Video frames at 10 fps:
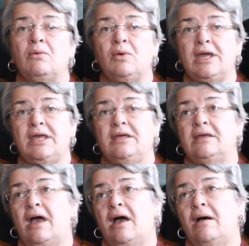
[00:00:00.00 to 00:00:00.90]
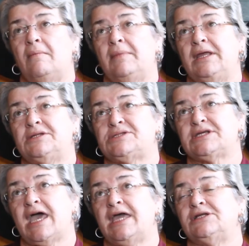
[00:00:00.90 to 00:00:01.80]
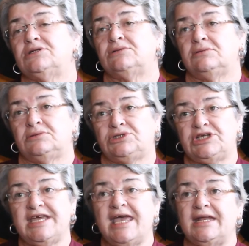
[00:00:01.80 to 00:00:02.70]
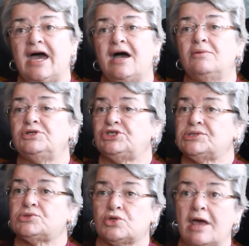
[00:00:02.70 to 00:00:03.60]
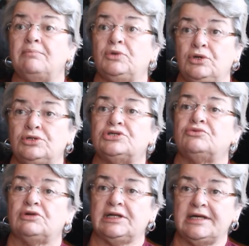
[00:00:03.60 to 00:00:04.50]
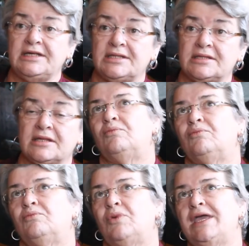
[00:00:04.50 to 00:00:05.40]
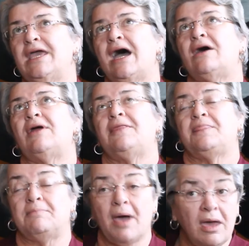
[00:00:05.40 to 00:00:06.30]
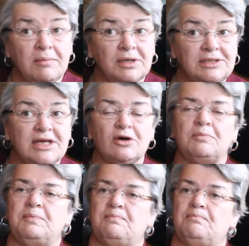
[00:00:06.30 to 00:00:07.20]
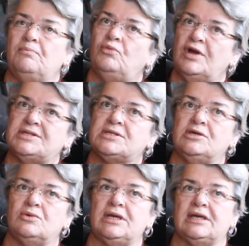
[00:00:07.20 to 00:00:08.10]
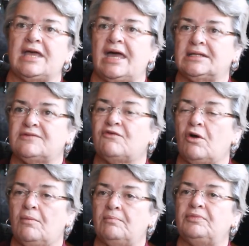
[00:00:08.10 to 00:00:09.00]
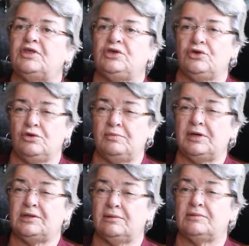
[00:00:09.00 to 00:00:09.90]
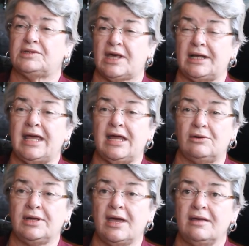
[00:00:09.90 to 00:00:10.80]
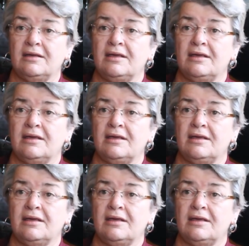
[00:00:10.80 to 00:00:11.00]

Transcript: We instigate TNR, which is trap, neuter, release. We are at the moment help rescuing cats from the Yuba Sutter area,